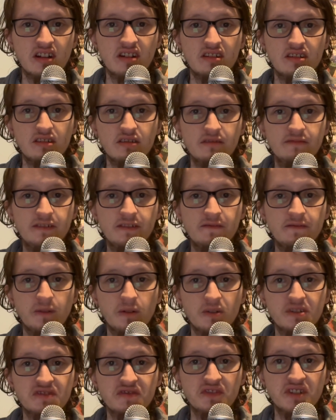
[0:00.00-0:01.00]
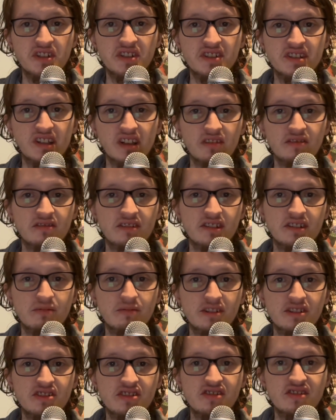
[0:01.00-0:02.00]
Luffy force-feeds Loki,
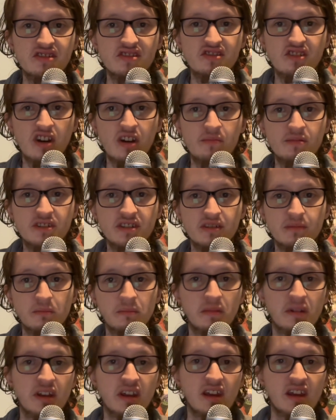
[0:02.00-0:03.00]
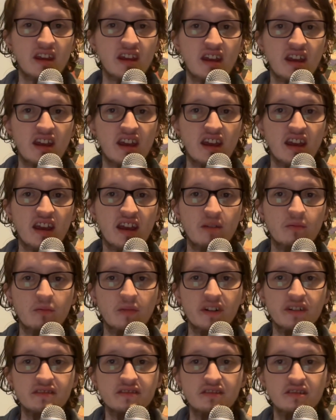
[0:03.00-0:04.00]
which disturbs him, and
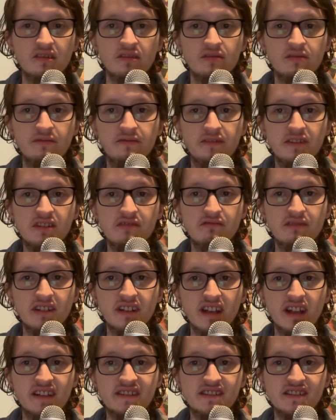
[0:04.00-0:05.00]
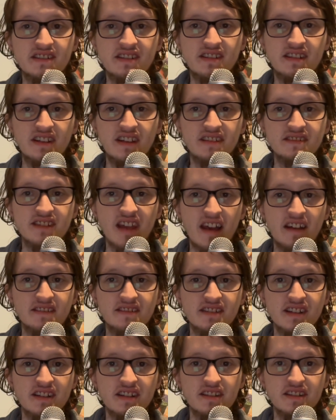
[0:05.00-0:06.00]
when Luffy realizes he has
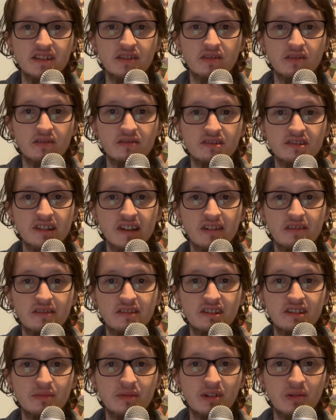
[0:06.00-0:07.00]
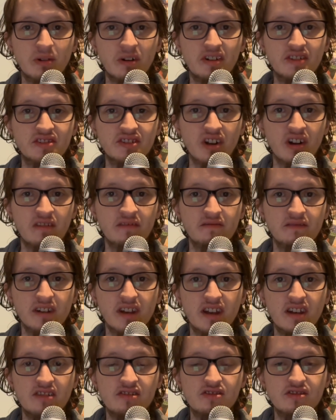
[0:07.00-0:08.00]
accidentally caused Loki to be worse off,
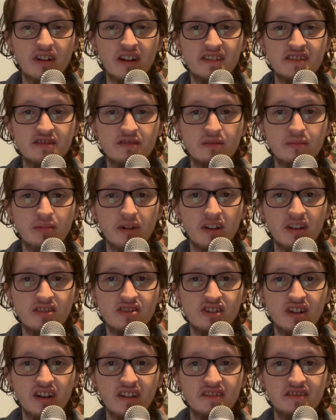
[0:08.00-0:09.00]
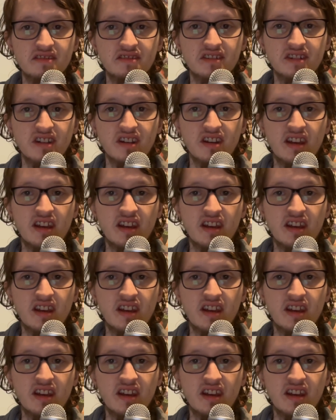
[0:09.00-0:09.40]
tries to apologize.